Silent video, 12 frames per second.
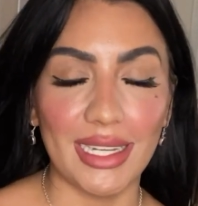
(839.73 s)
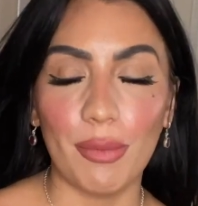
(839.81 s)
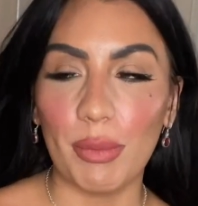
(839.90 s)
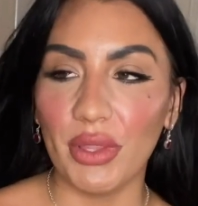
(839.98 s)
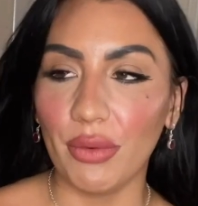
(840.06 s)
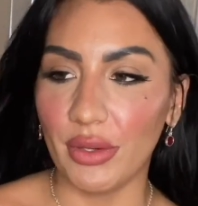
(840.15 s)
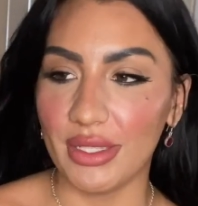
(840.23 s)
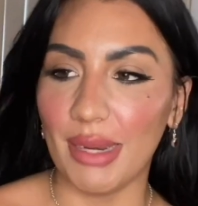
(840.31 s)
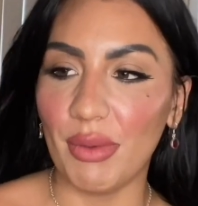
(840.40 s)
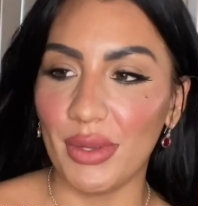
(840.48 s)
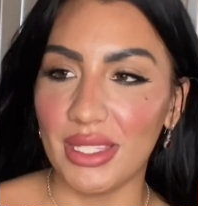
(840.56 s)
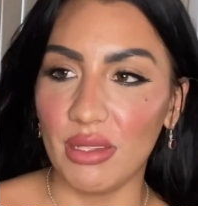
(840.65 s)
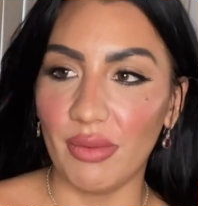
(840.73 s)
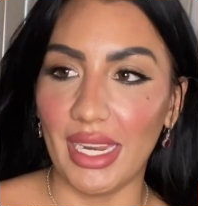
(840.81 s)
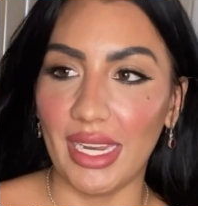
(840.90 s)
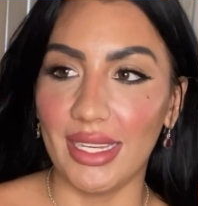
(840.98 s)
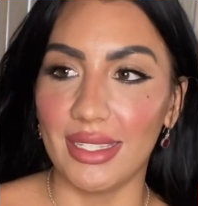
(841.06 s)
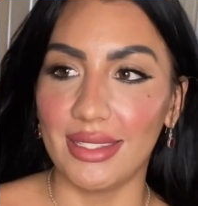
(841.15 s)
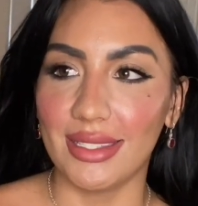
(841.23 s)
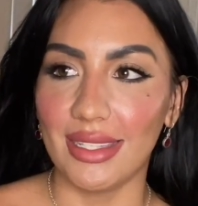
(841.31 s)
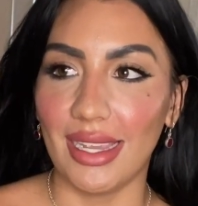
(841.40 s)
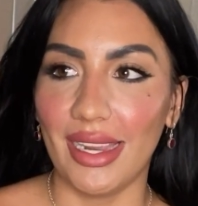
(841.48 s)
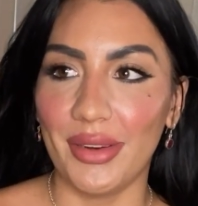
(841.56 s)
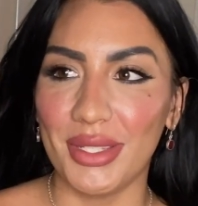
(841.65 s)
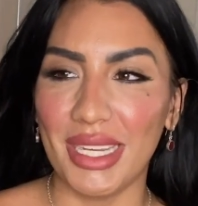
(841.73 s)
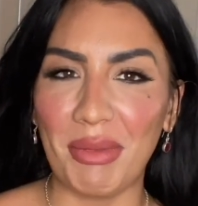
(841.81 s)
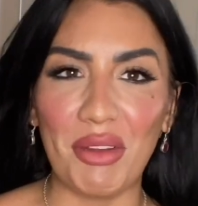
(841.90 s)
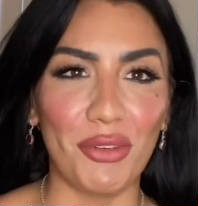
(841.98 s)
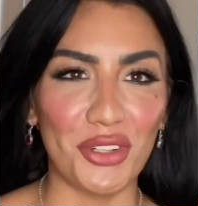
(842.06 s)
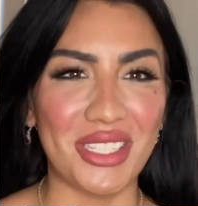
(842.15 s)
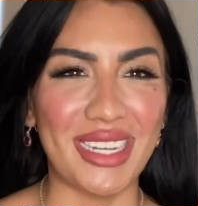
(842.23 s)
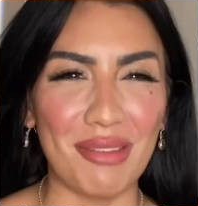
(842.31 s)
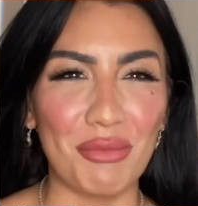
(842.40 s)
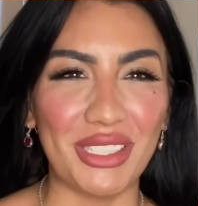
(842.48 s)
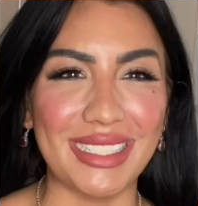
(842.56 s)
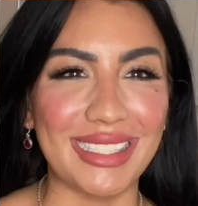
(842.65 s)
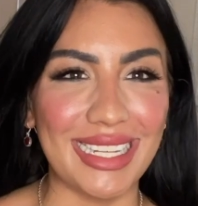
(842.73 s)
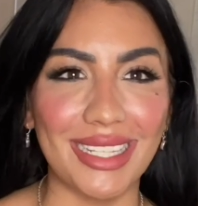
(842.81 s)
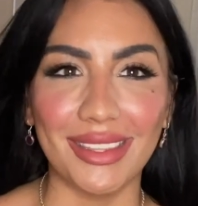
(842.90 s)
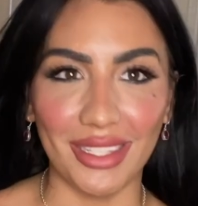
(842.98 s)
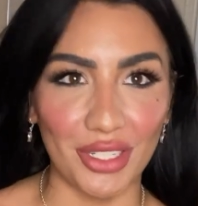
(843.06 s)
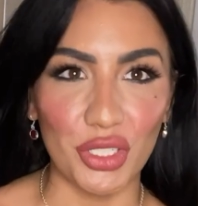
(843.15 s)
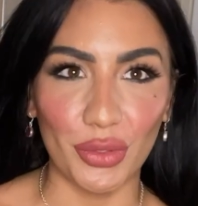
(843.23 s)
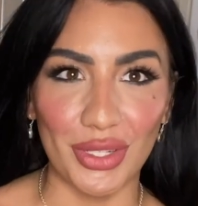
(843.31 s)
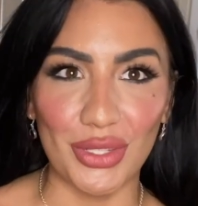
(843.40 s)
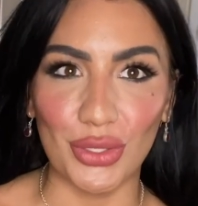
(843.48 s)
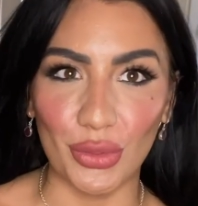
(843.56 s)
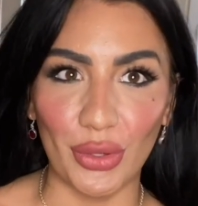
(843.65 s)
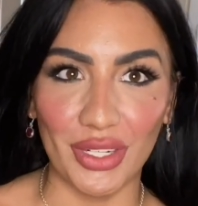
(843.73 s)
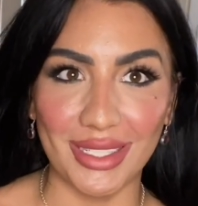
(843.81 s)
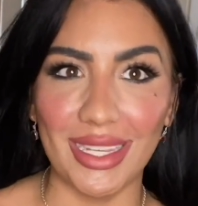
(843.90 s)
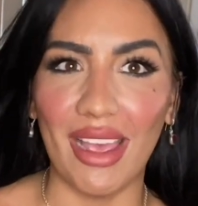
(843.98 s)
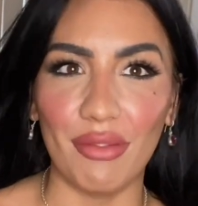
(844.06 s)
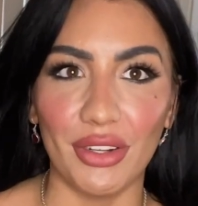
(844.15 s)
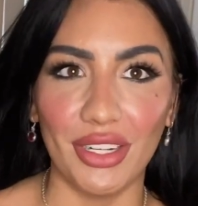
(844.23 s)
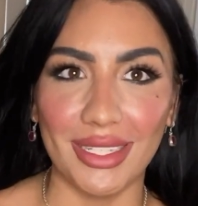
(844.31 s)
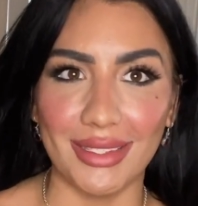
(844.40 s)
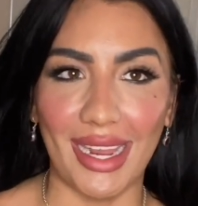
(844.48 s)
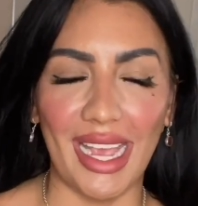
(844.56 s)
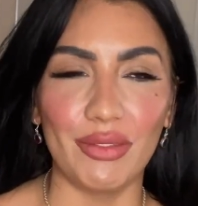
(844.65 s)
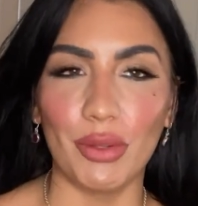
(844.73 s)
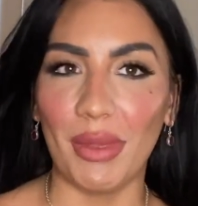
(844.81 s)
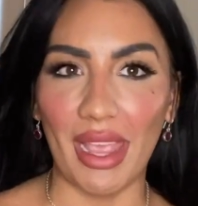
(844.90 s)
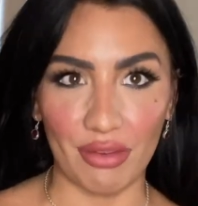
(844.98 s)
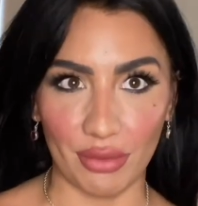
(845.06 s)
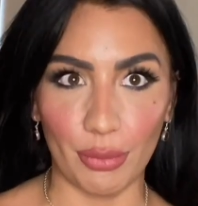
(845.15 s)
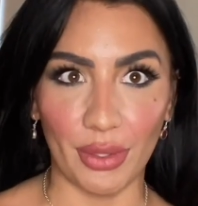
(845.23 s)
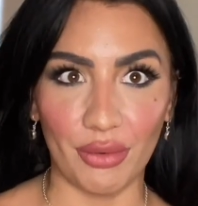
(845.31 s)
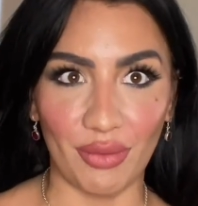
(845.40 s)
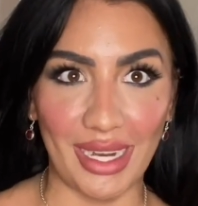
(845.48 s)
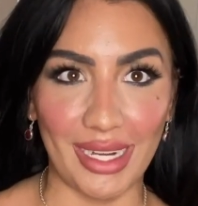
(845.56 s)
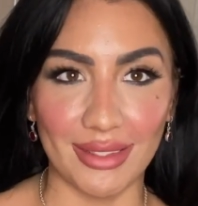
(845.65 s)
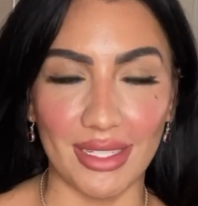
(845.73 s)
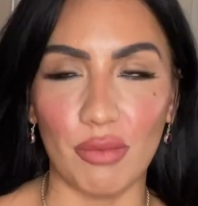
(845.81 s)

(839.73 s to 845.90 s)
I remember the first time I went to Vegas, it was like my first time seeing luxury stores ever, because they have them everywhere in Vegas.